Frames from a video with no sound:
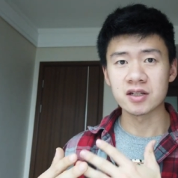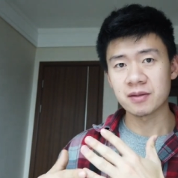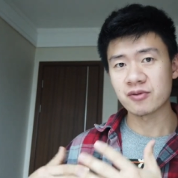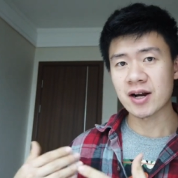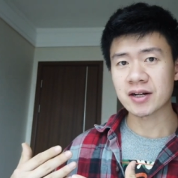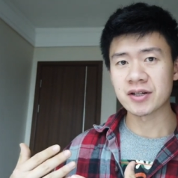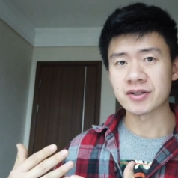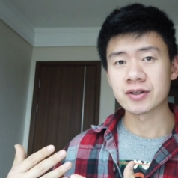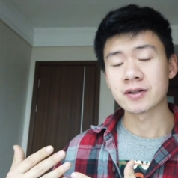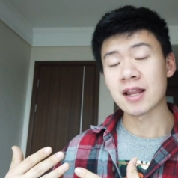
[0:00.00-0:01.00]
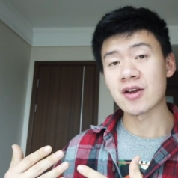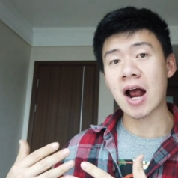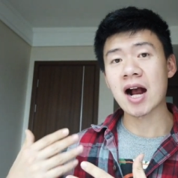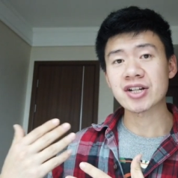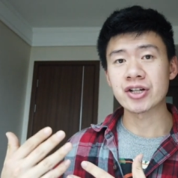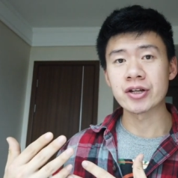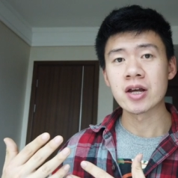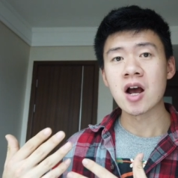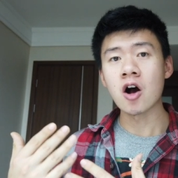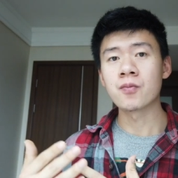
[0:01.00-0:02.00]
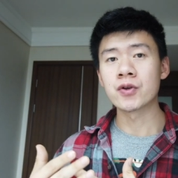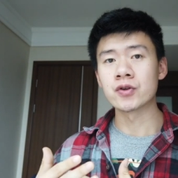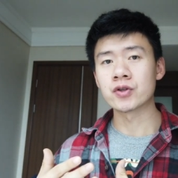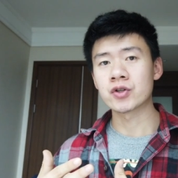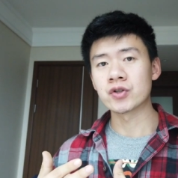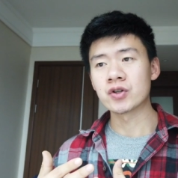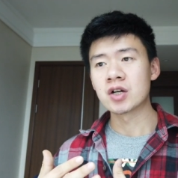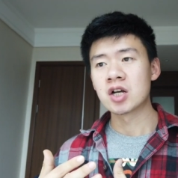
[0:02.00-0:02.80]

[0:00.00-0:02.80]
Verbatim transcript: as a practice that will actually help you to